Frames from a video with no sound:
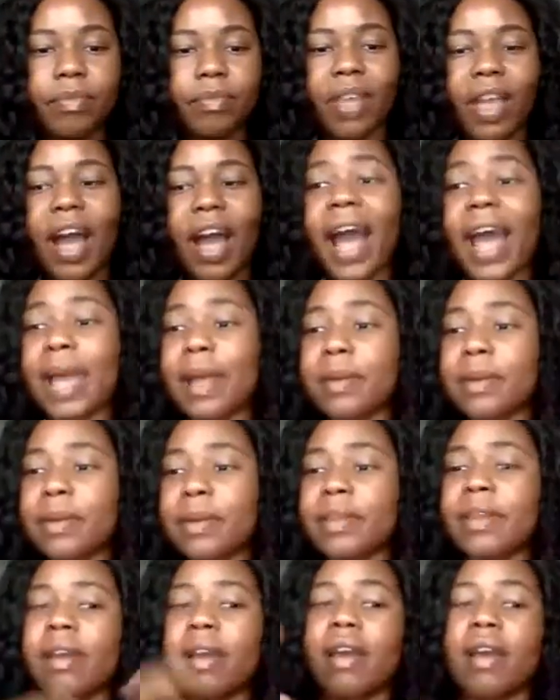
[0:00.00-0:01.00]

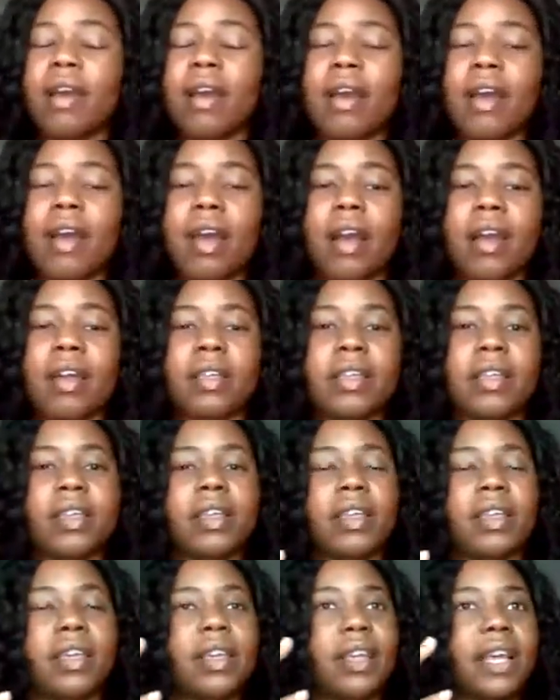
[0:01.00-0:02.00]
I
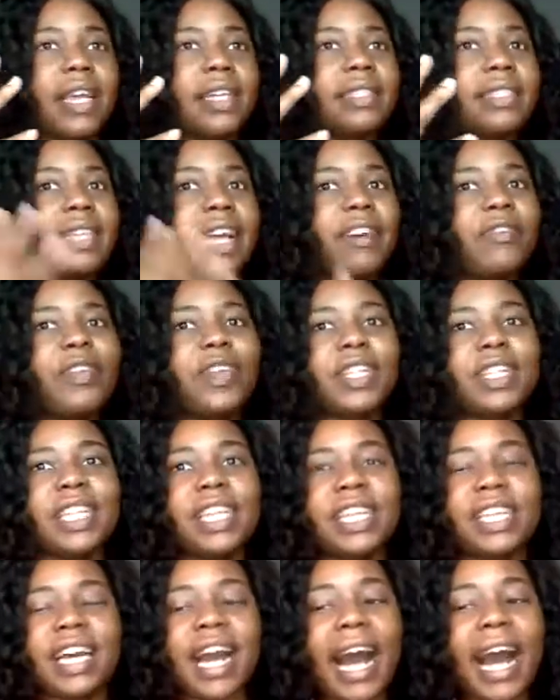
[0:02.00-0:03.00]
can
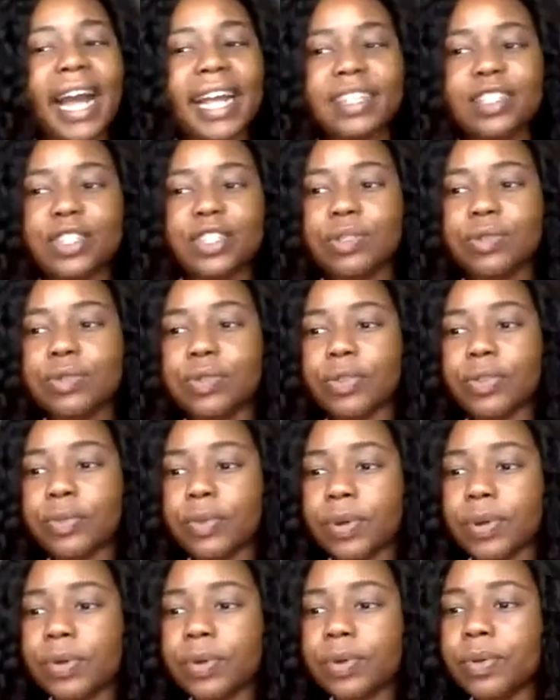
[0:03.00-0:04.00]
definitely guide you
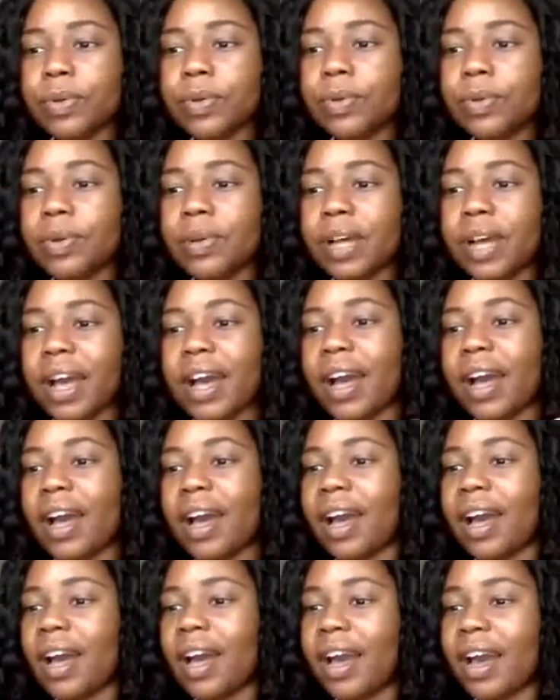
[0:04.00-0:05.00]
through
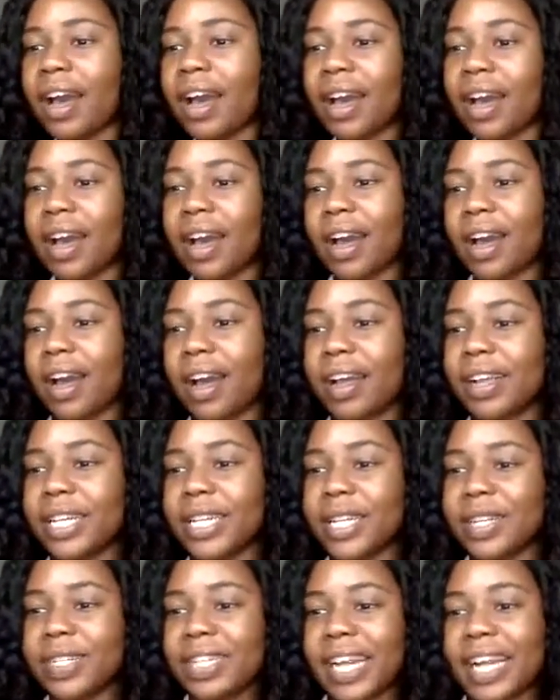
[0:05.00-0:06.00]

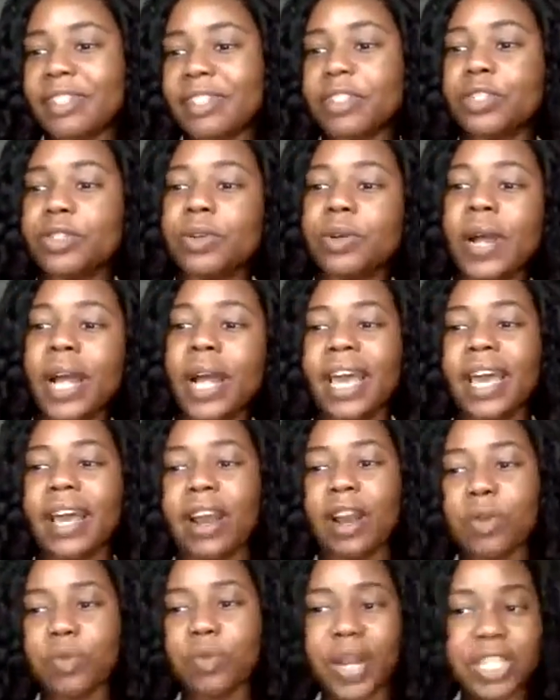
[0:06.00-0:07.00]
your natural
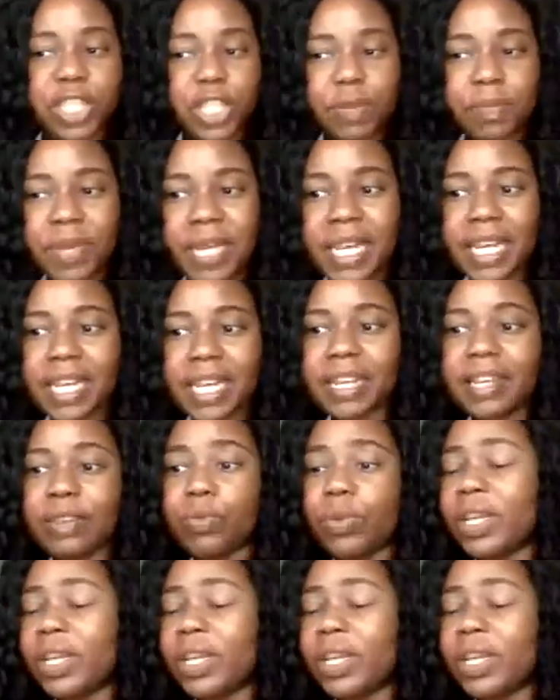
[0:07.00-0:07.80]
hair regimen.